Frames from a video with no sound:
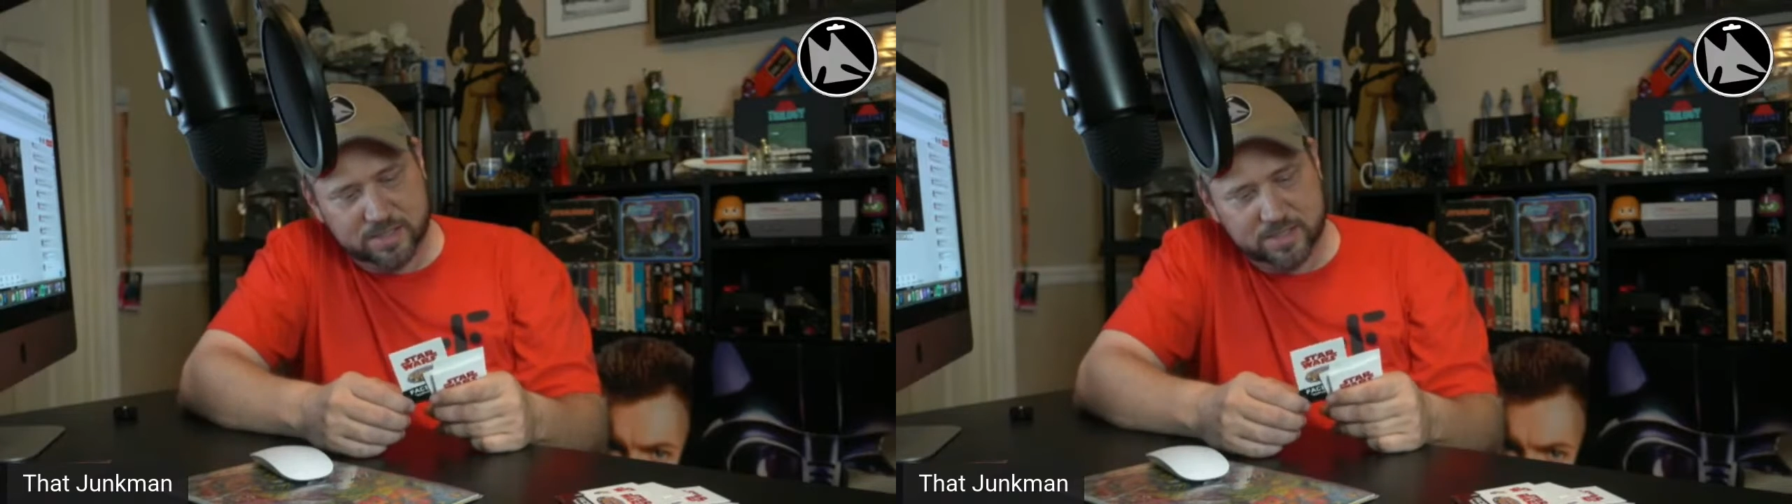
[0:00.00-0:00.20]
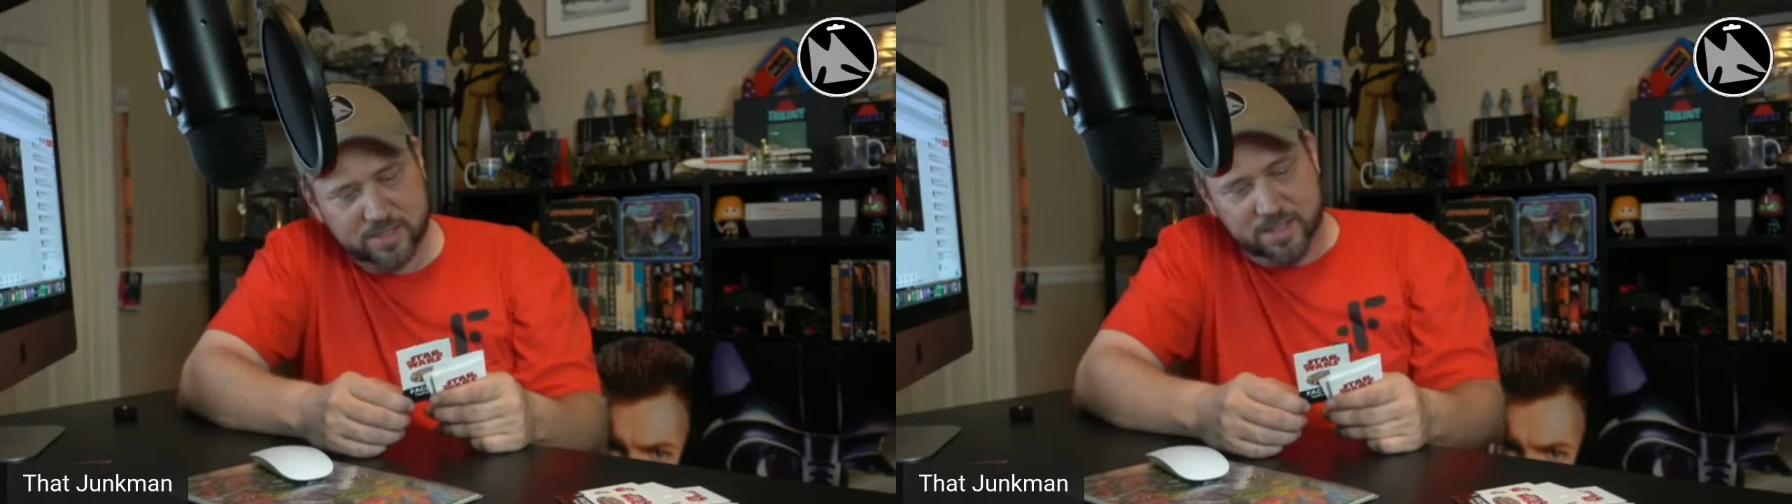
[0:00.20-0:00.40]

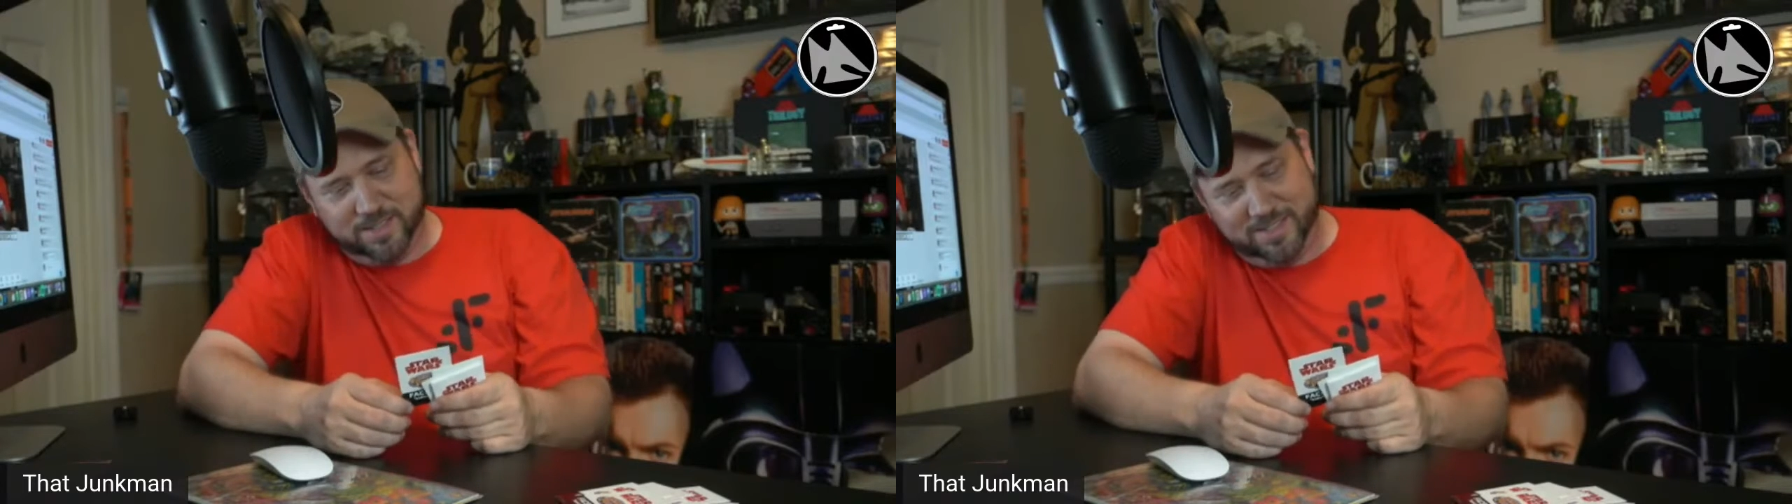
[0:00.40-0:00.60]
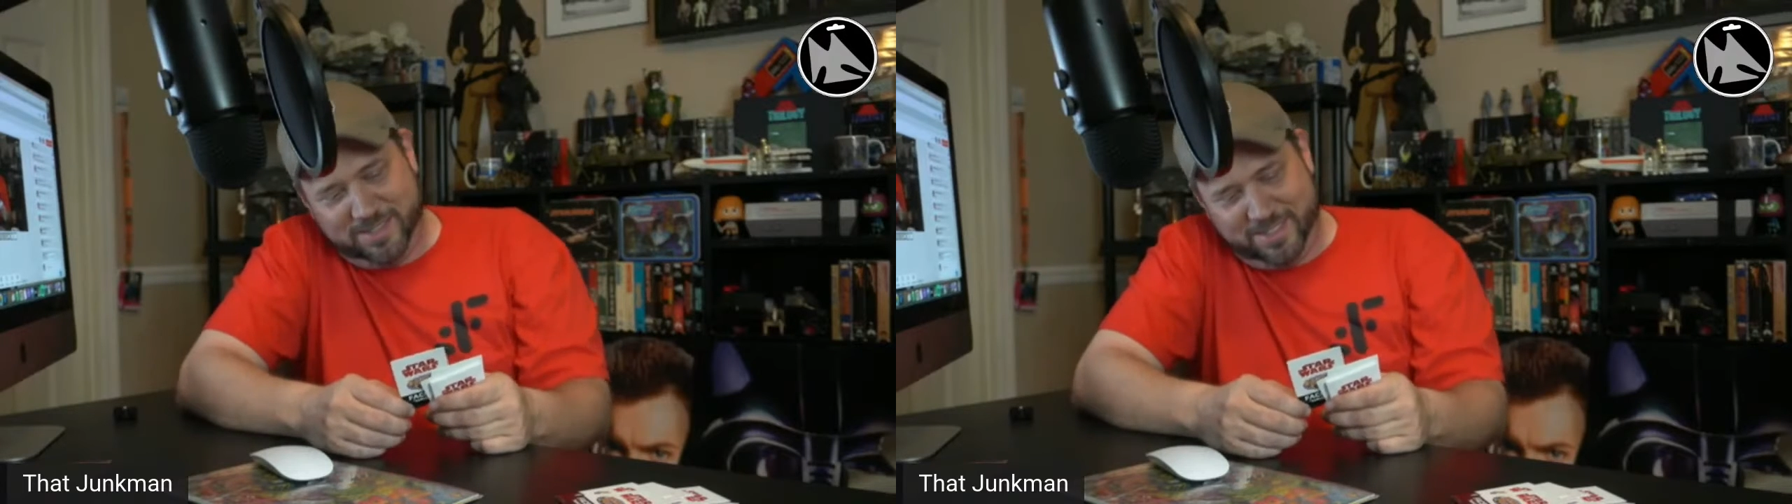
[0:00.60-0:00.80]

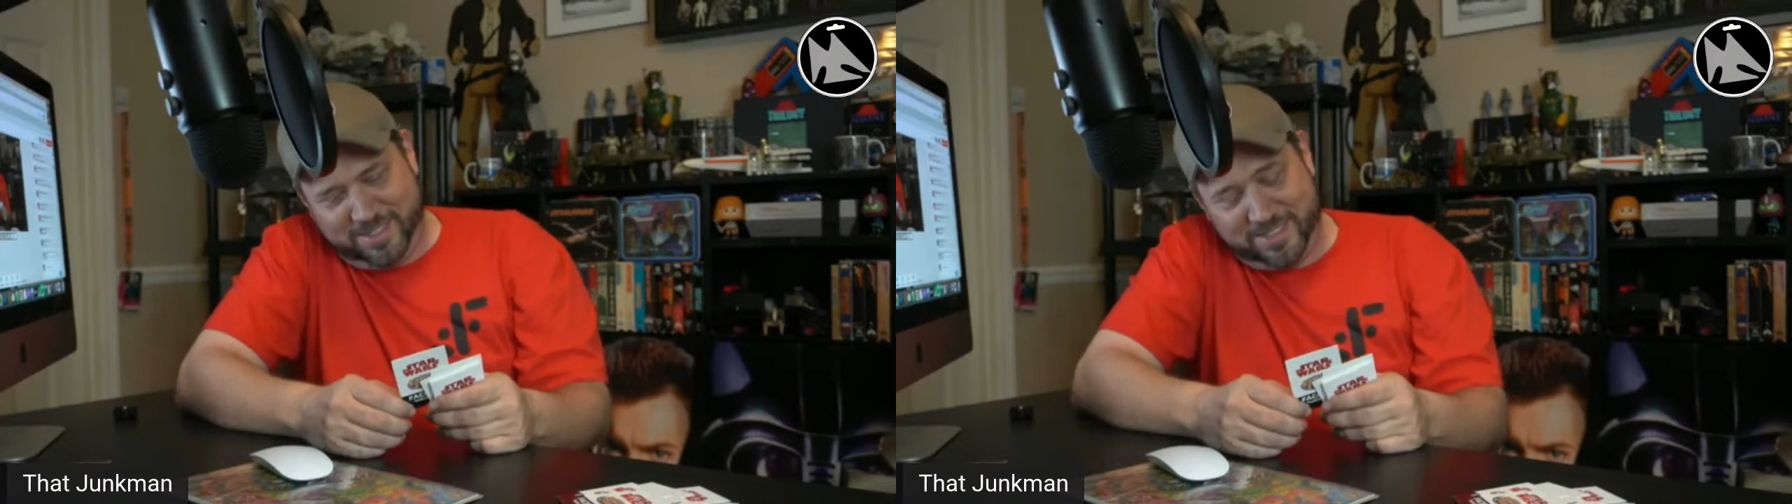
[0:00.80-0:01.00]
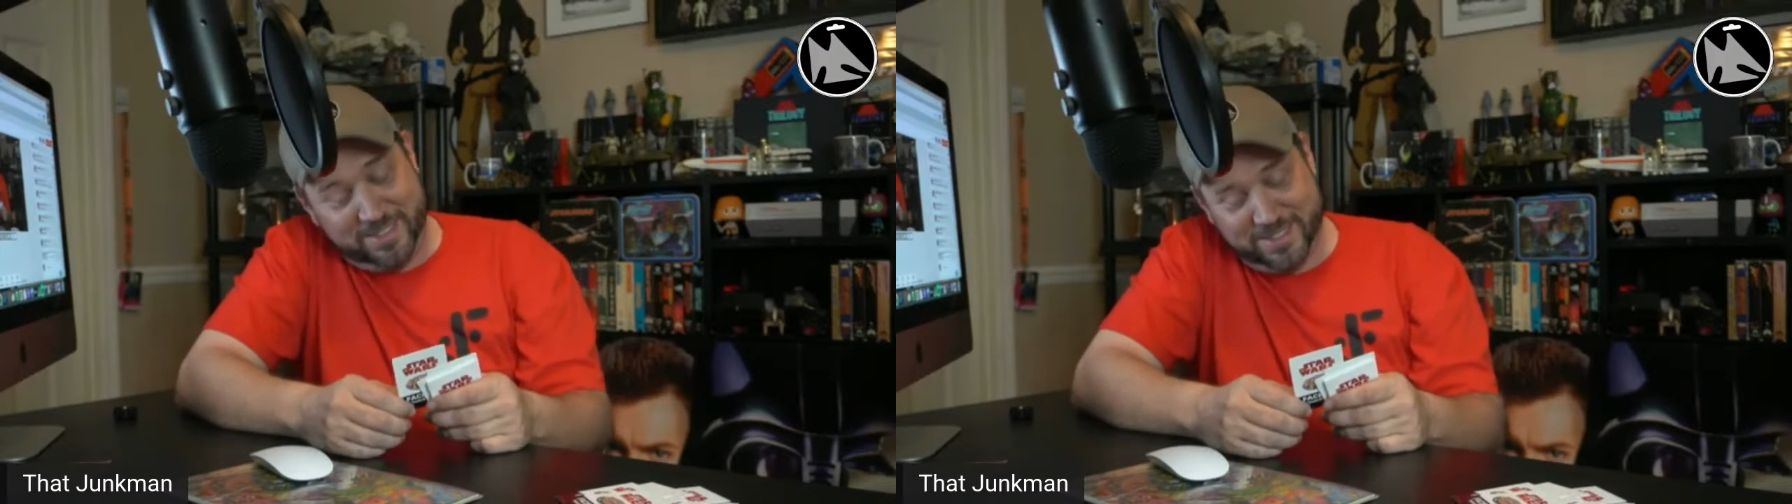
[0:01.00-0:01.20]

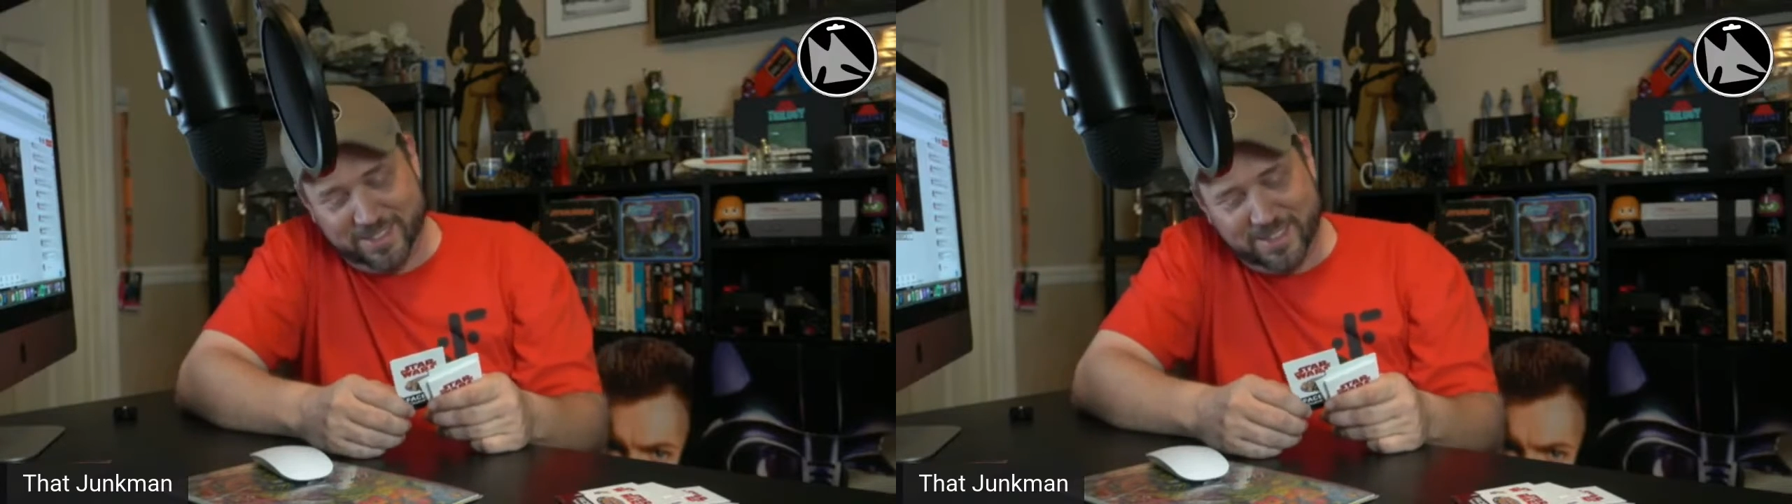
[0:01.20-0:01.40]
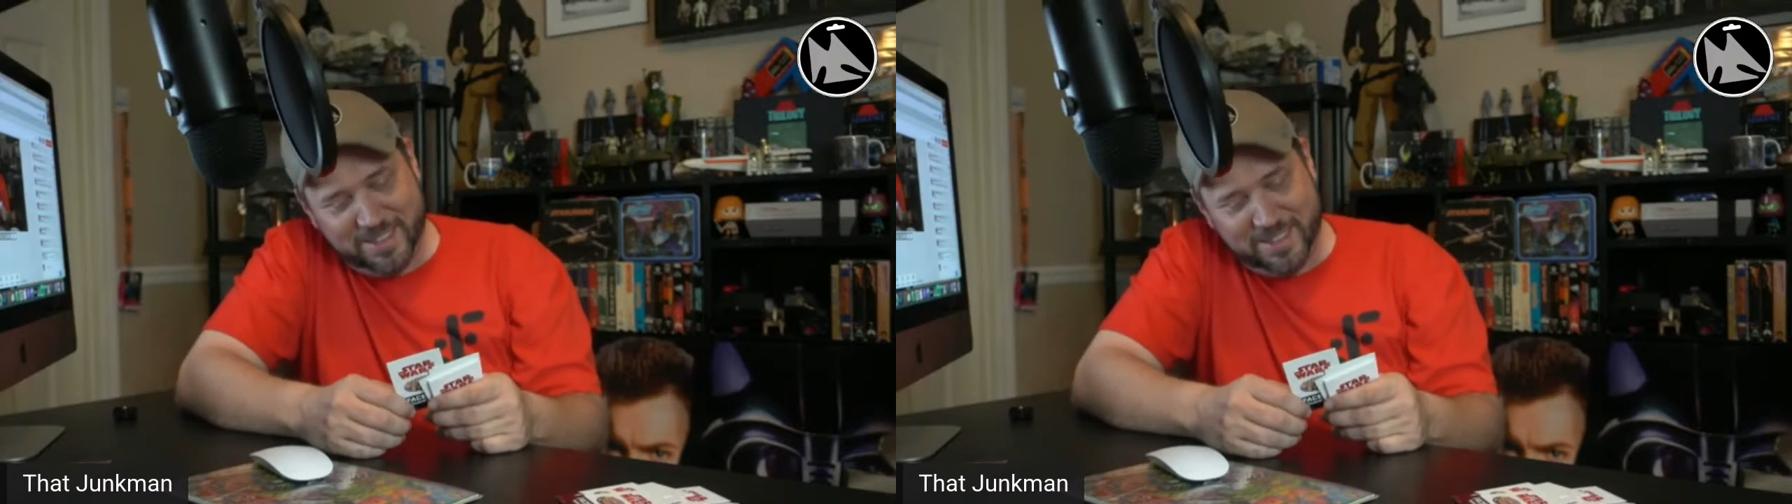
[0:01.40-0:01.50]
No,